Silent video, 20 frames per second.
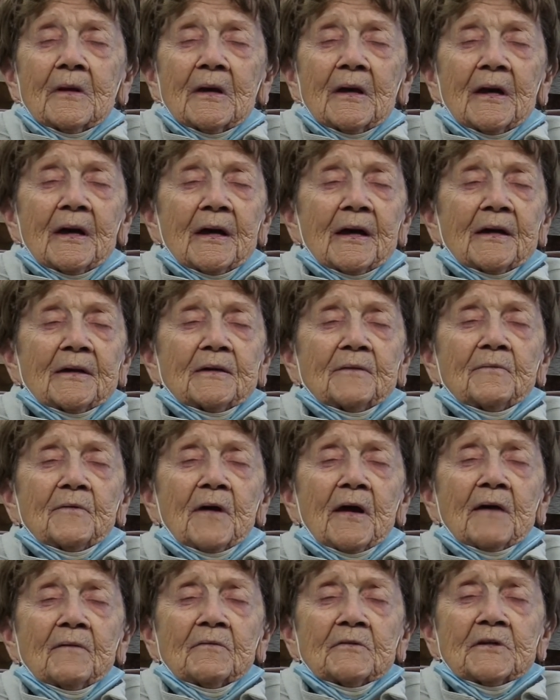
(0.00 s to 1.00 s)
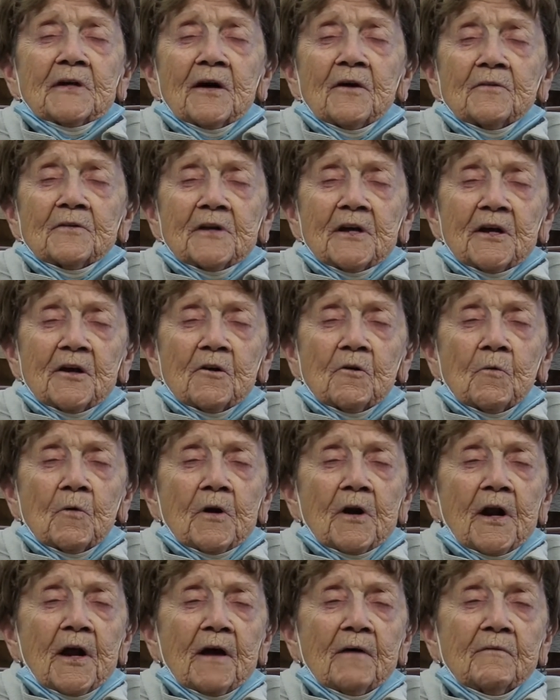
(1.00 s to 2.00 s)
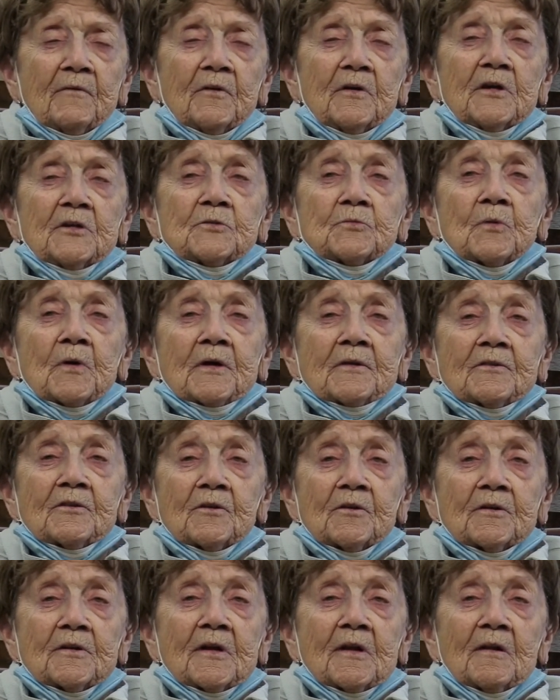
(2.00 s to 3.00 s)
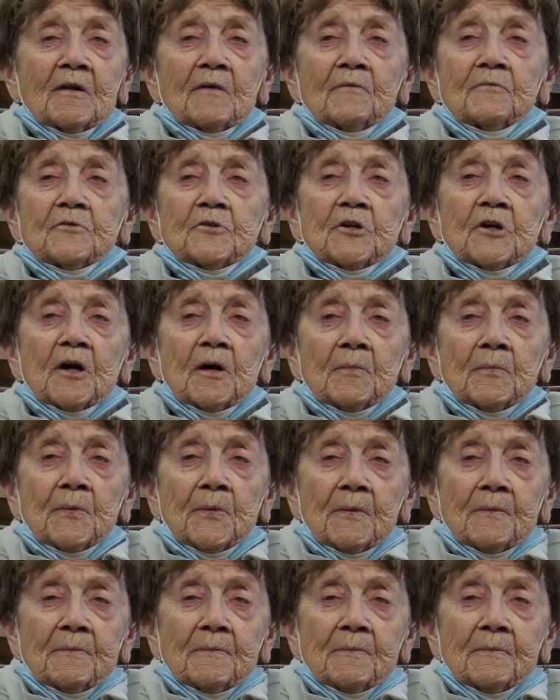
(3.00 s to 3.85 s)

And if you have a down day or what have you, he's right there to lift you up.